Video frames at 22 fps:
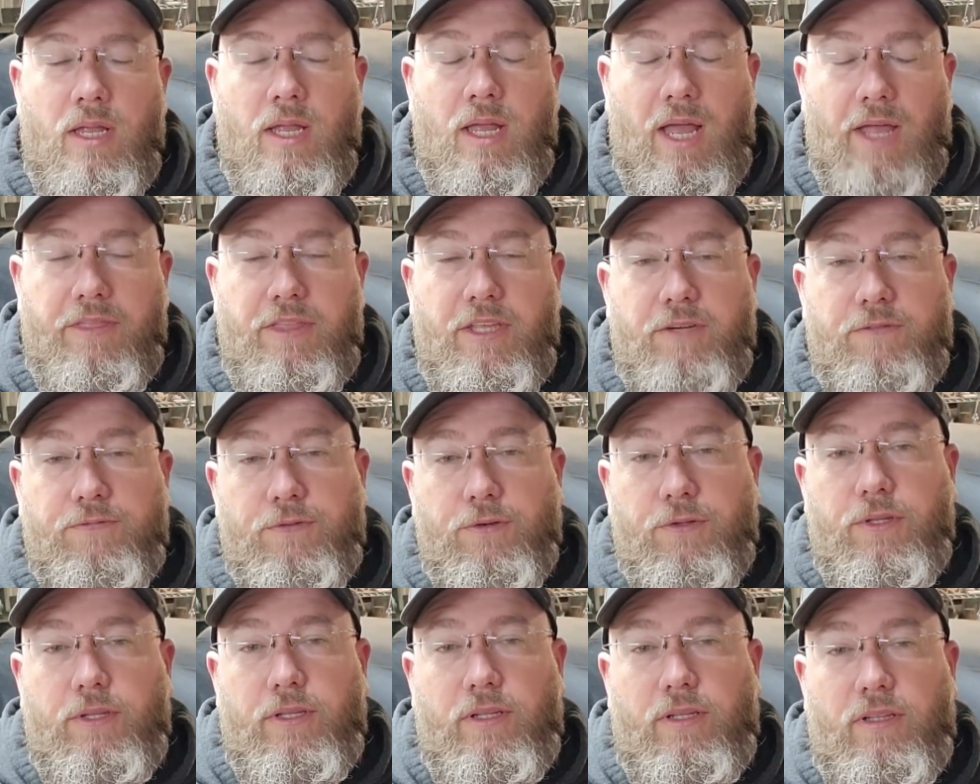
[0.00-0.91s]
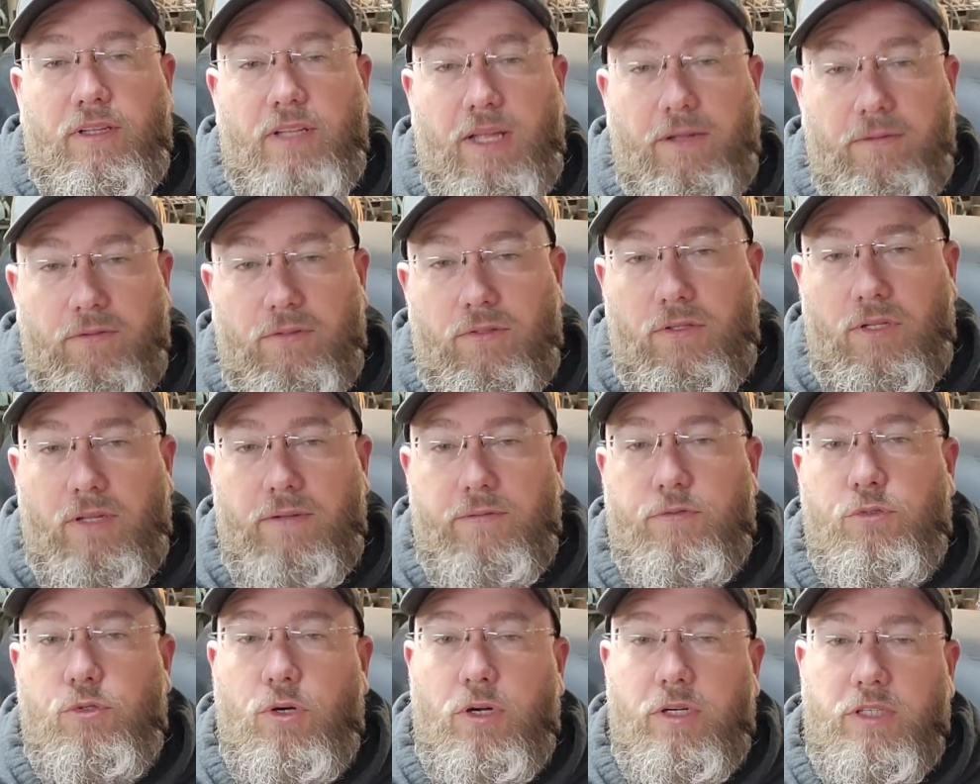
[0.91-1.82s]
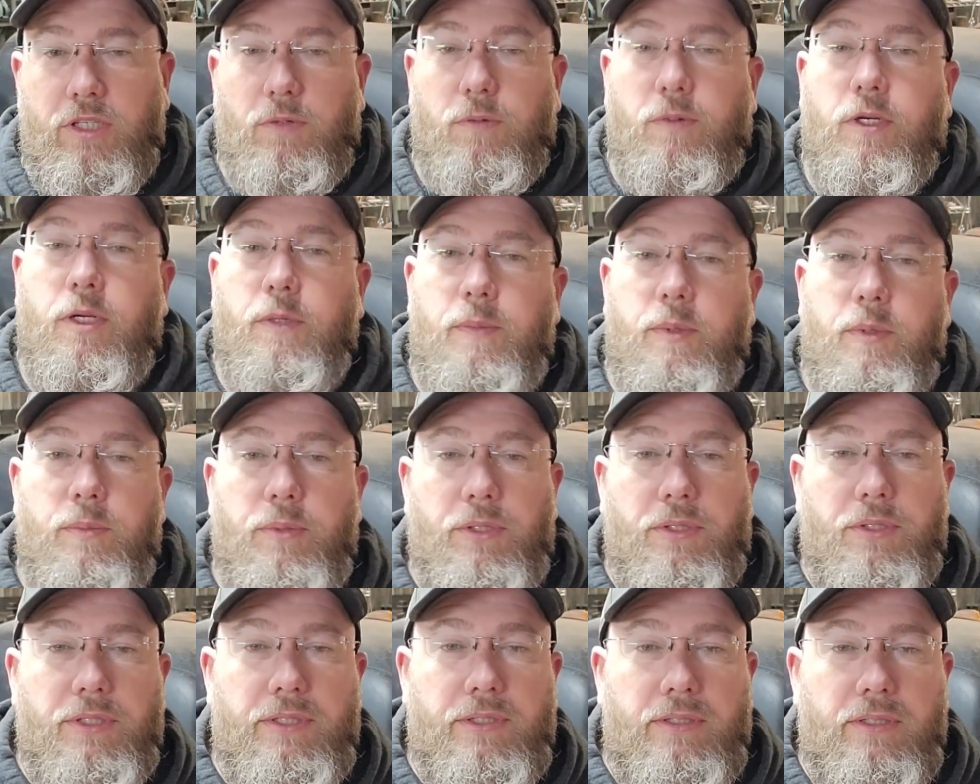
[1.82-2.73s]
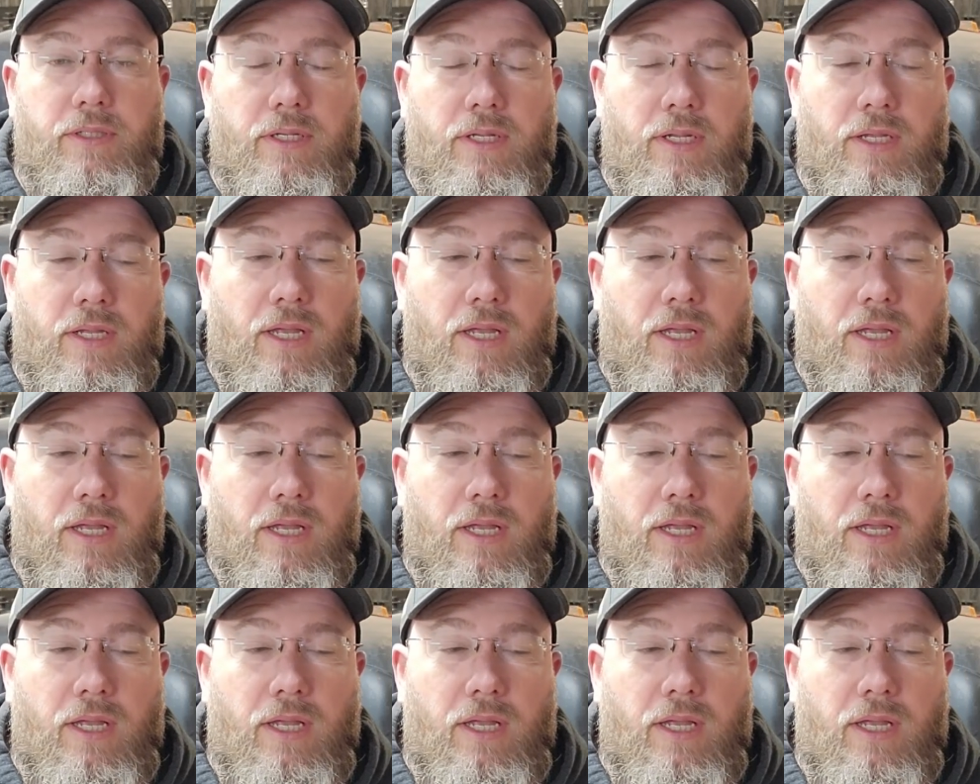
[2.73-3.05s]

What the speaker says: I think for the level of truck that we're going to be building,